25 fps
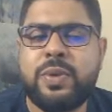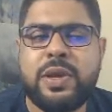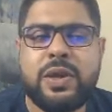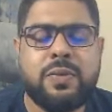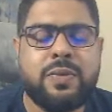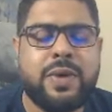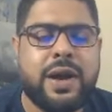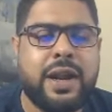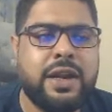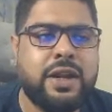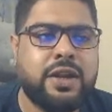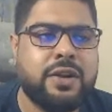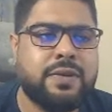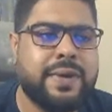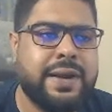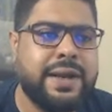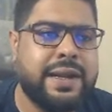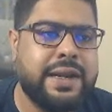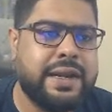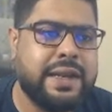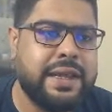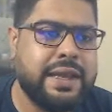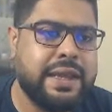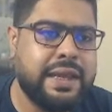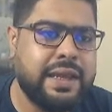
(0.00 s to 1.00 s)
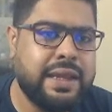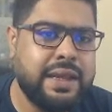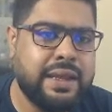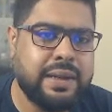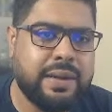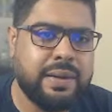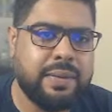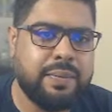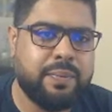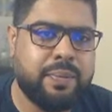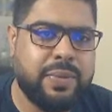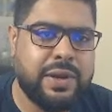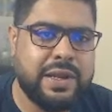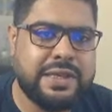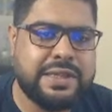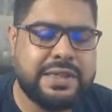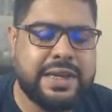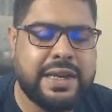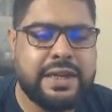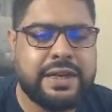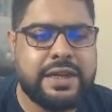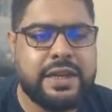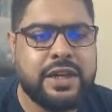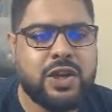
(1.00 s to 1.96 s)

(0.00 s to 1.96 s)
120 plus 80.